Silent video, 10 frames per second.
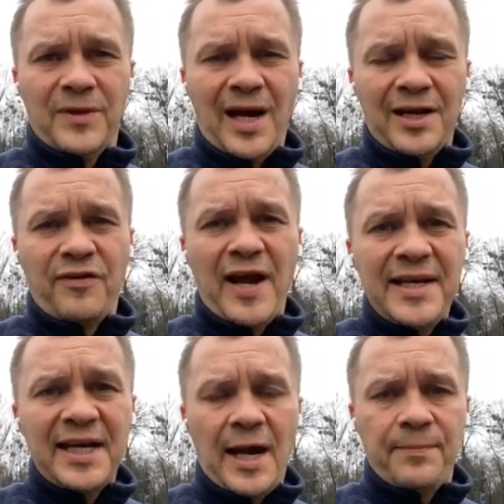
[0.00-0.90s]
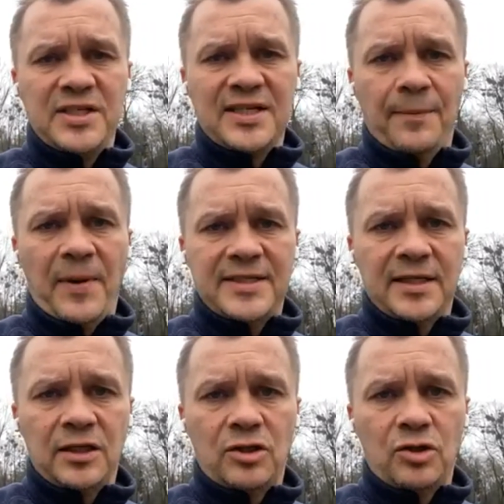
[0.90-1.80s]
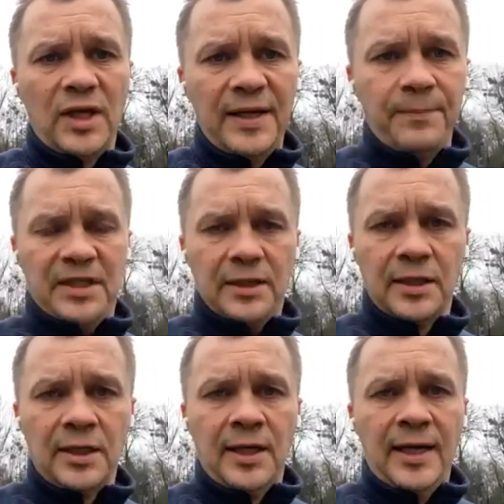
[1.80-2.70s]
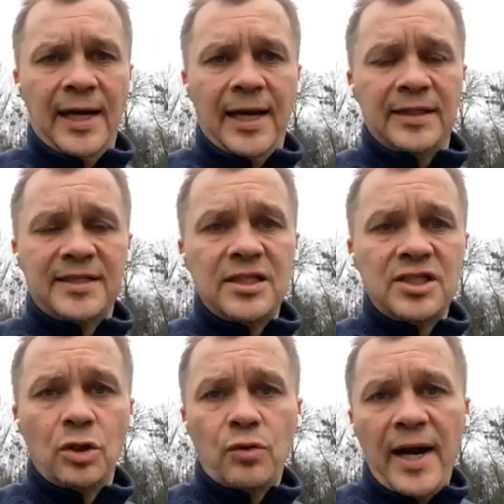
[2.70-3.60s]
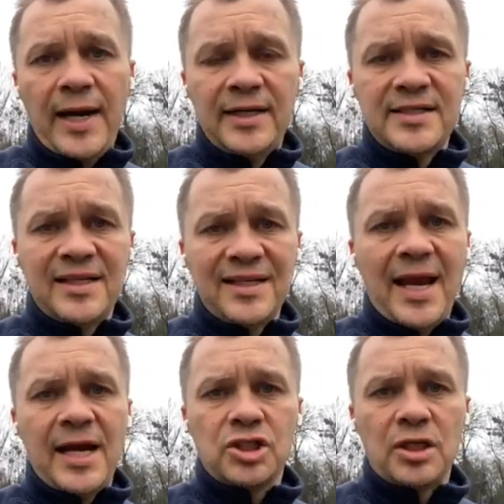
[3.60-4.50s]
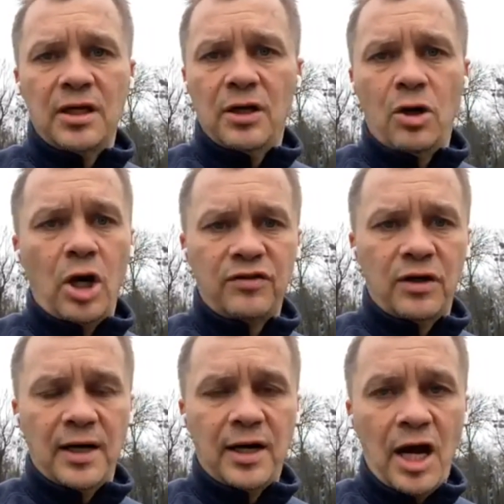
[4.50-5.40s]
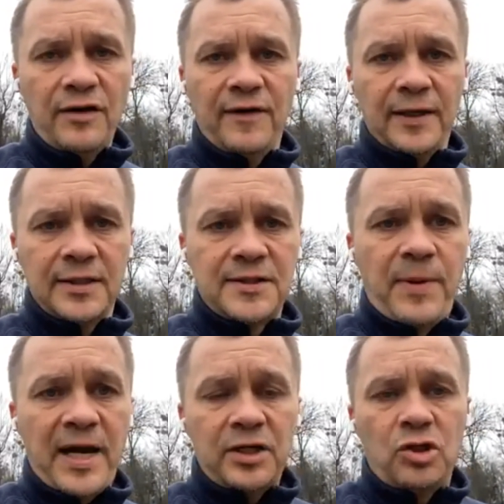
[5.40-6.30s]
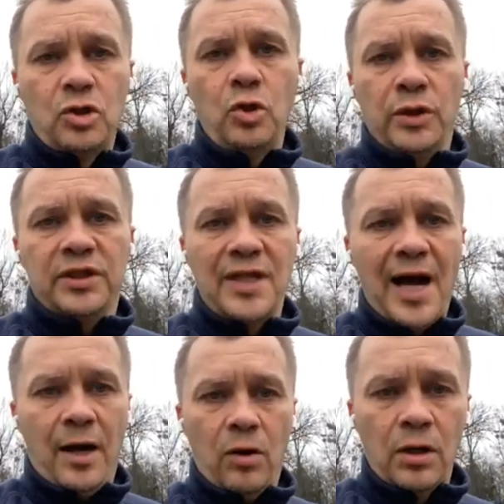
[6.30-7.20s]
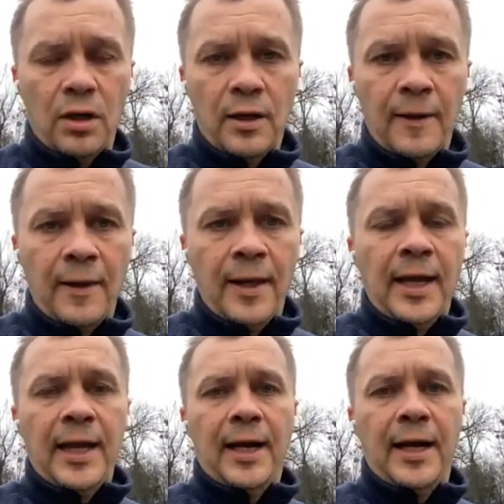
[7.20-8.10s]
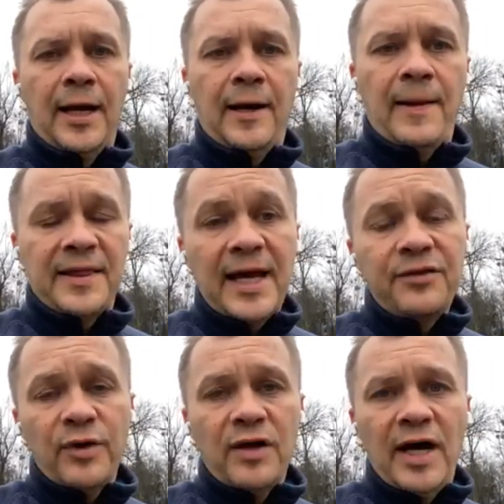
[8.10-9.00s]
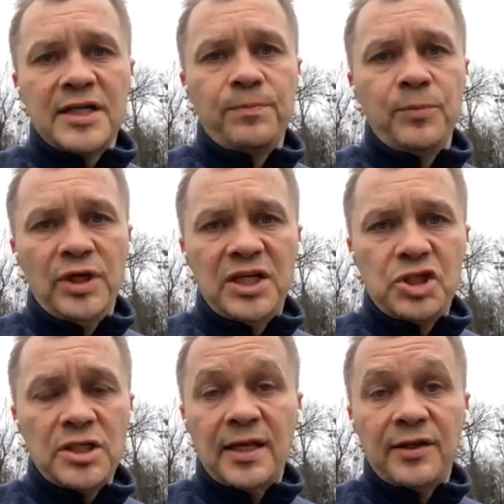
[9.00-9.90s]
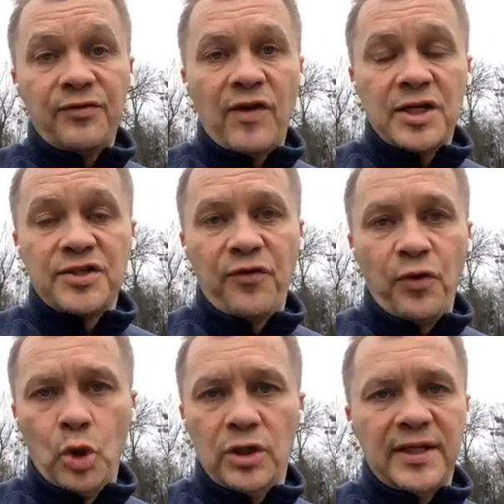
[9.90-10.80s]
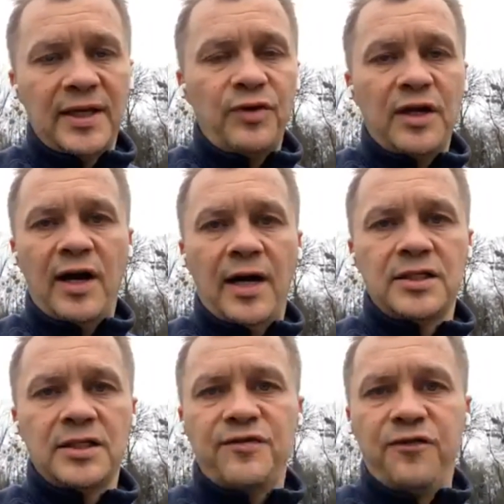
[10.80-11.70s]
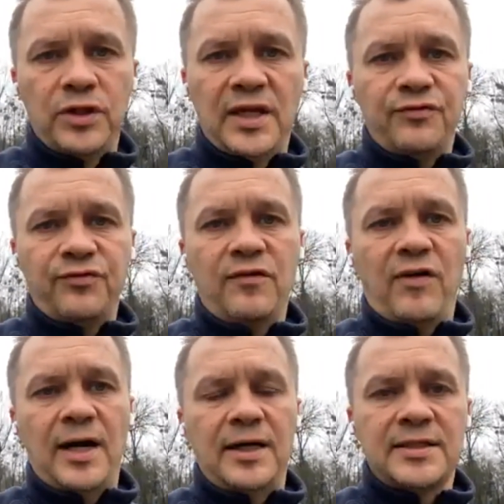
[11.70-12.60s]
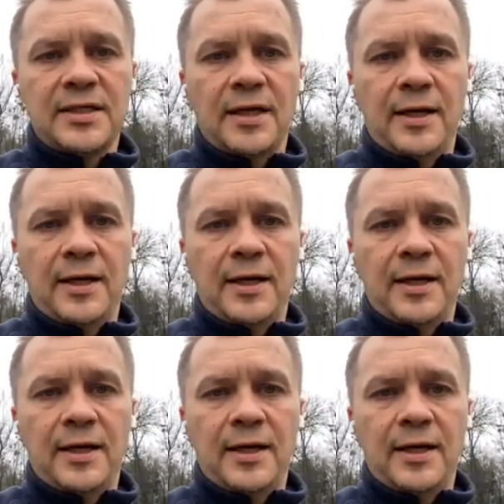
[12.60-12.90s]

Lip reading: kind of handicap this capacity, to limit it. And since Ukraine is engaged in a hot conflict, it's better to do it now. And that requires munitions, that requires fuel, that requires food, that requires